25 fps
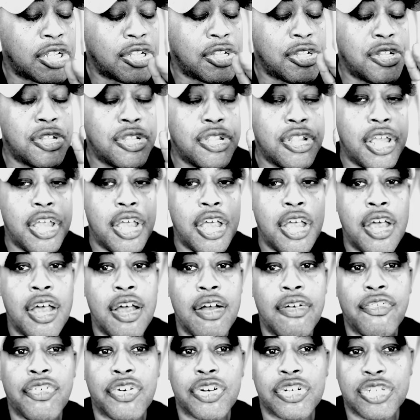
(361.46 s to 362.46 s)

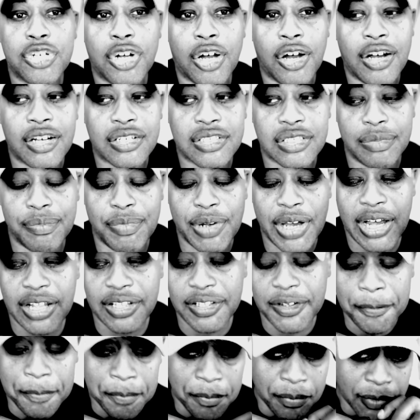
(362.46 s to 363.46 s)
Never talks
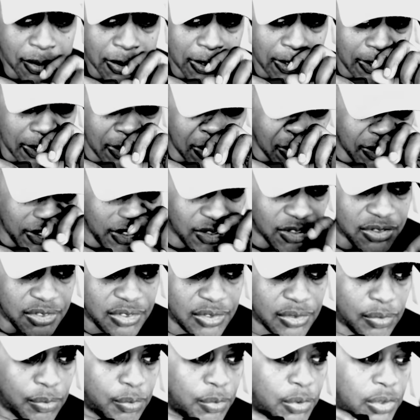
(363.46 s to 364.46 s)
about it. And
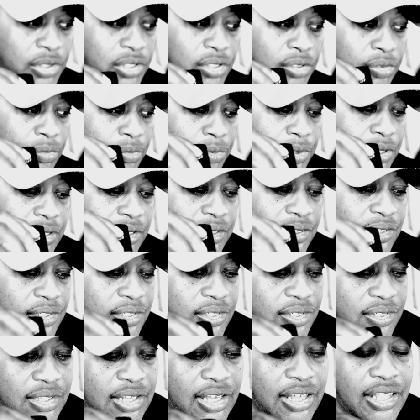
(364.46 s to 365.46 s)
this is one of the
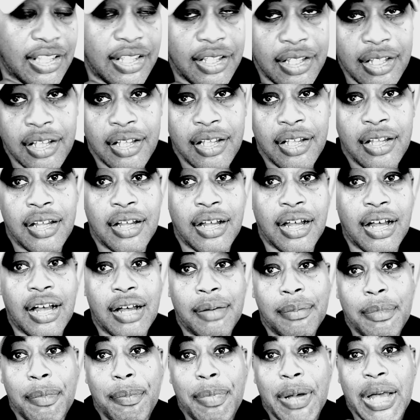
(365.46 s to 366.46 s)
reasons that
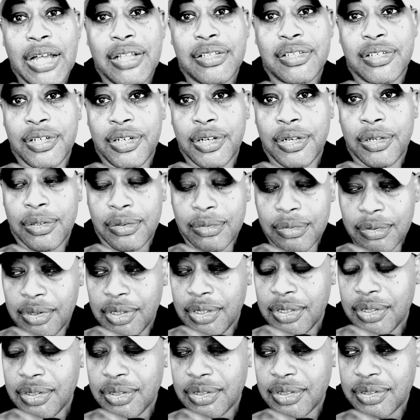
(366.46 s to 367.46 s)
I'm about to
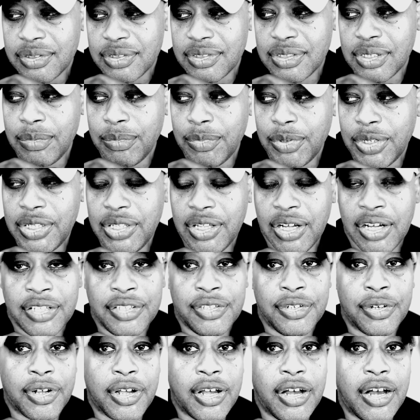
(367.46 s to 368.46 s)
go somewhat
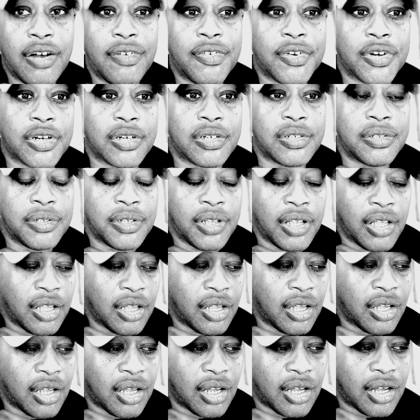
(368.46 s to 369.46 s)
undercover
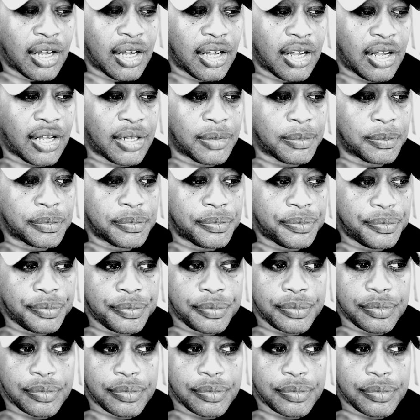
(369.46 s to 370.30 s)
because um,